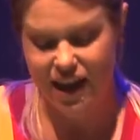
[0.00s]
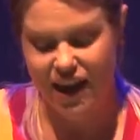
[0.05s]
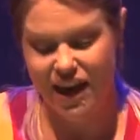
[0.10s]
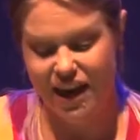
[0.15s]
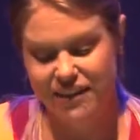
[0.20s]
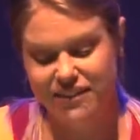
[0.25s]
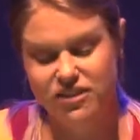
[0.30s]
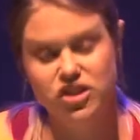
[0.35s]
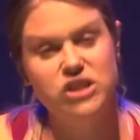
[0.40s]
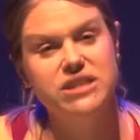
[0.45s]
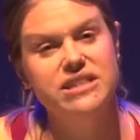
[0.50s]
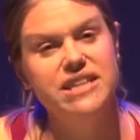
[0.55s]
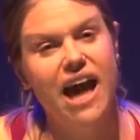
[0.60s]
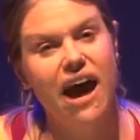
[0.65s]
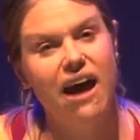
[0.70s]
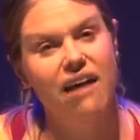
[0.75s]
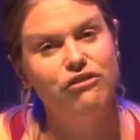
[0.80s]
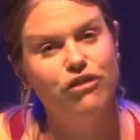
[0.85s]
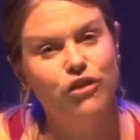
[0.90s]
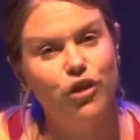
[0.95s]
and just
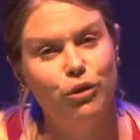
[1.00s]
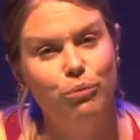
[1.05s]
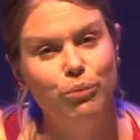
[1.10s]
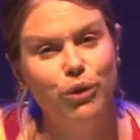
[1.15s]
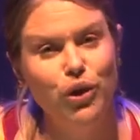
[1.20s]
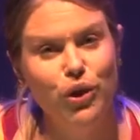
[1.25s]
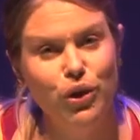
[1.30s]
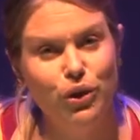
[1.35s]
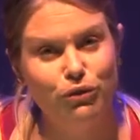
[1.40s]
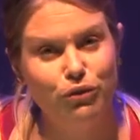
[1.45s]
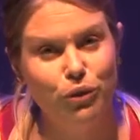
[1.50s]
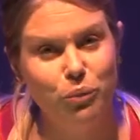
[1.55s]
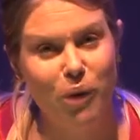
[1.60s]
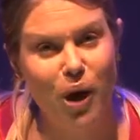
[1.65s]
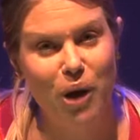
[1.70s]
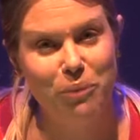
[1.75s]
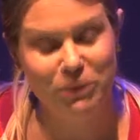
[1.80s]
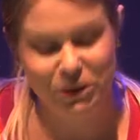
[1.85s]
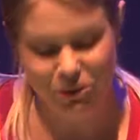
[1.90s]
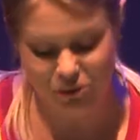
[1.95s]
have a beautiful
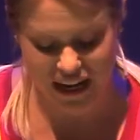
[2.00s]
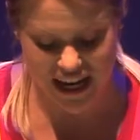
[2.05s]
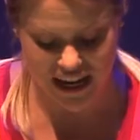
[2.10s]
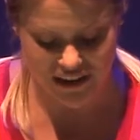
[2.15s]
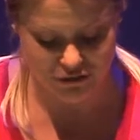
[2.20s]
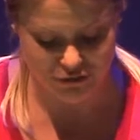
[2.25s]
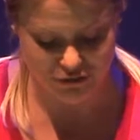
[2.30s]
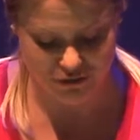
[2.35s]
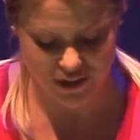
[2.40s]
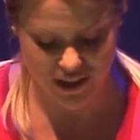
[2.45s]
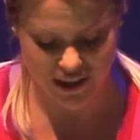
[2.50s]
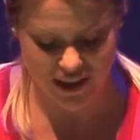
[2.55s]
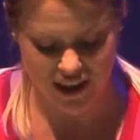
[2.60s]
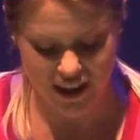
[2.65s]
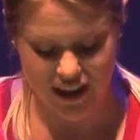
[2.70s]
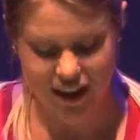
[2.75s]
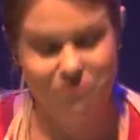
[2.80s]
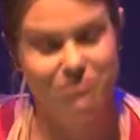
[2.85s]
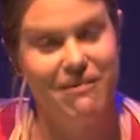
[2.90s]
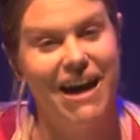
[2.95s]
poppy wreath
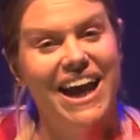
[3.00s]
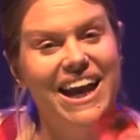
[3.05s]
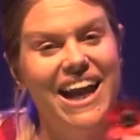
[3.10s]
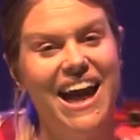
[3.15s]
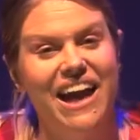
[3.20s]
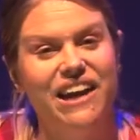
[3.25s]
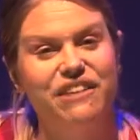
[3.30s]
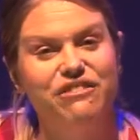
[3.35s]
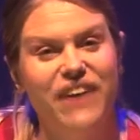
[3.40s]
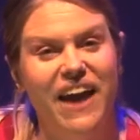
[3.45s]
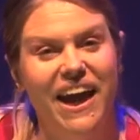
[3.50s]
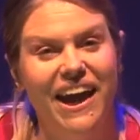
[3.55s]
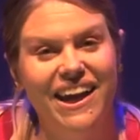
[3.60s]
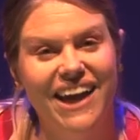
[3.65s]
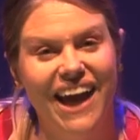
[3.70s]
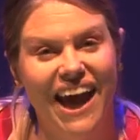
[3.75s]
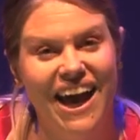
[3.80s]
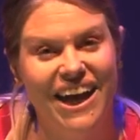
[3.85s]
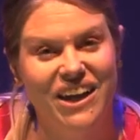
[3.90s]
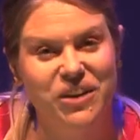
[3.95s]
made out of your egg
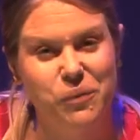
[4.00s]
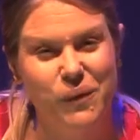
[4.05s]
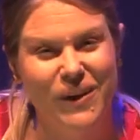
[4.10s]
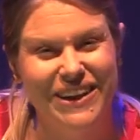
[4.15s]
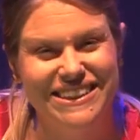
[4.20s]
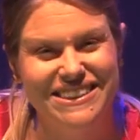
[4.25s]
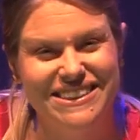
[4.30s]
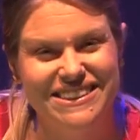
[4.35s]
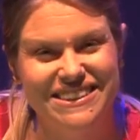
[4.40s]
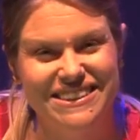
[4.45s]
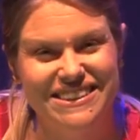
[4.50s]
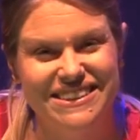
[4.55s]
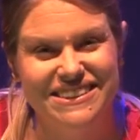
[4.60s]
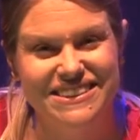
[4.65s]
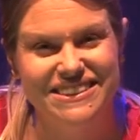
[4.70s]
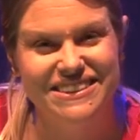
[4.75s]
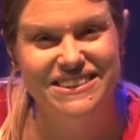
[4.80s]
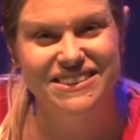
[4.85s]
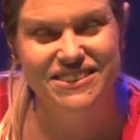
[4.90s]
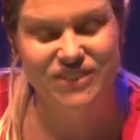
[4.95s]
carton ones.
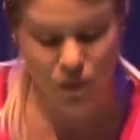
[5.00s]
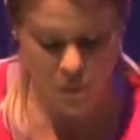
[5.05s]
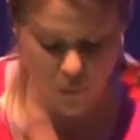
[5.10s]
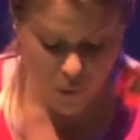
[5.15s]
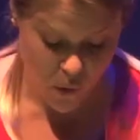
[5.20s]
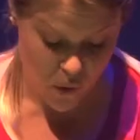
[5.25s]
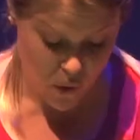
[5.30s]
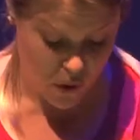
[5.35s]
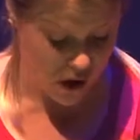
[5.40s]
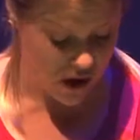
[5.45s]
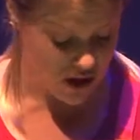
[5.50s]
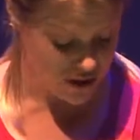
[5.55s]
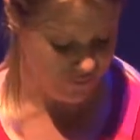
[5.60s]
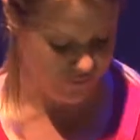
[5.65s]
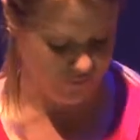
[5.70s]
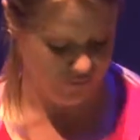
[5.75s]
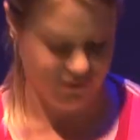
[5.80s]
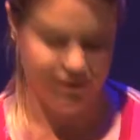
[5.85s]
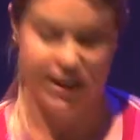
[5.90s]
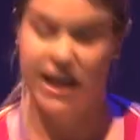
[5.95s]
Or,
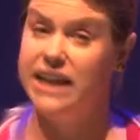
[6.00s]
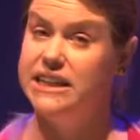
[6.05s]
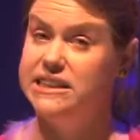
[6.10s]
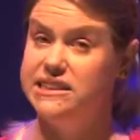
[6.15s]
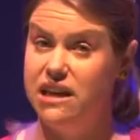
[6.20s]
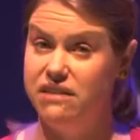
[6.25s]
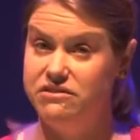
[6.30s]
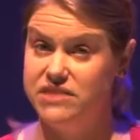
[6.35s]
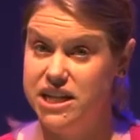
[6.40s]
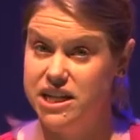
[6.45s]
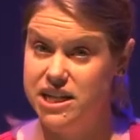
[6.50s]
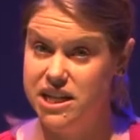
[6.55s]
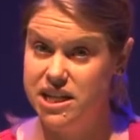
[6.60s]
as I've done